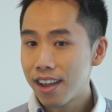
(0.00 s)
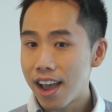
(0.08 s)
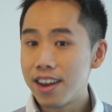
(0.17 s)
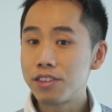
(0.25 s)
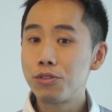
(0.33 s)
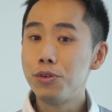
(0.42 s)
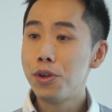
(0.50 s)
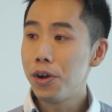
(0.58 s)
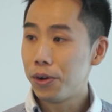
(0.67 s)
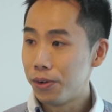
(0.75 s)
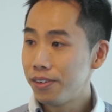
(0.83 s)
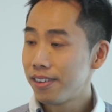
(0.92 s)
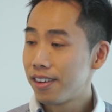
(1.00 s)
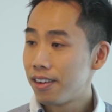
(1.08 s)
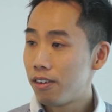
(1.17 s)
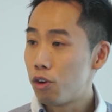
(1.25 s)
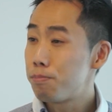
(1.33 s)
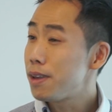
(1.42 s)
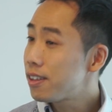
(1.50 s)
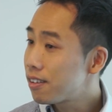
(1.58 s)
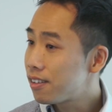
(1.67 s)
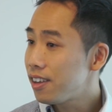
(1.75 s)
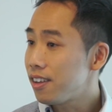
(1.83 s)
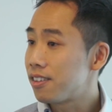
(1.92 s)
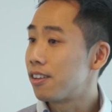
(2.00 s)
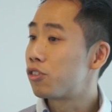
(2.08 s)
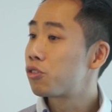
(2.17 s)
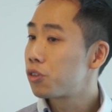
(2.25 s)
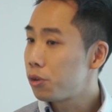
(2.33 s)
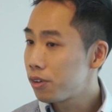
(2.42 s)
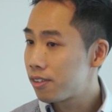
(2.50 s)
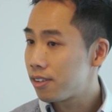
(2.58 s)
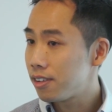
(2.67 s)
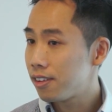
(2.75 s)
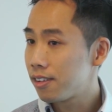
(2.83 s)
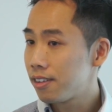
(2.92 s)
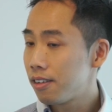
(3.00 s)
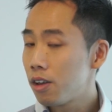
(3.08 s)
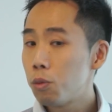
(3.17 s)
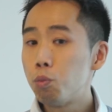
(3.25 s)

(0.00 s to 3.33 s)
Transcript: And as you know, obesity is associated